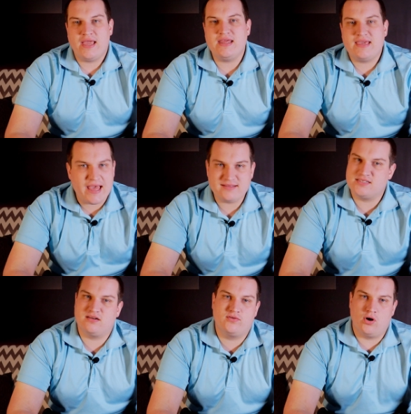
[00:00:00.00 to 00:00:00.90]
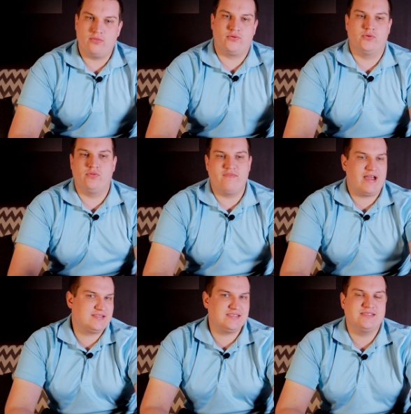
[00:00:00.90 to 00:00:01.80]
Any cats that have gone through the
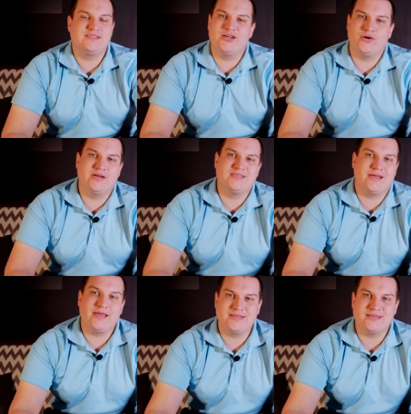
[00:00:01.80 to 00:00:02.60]
vaccine series and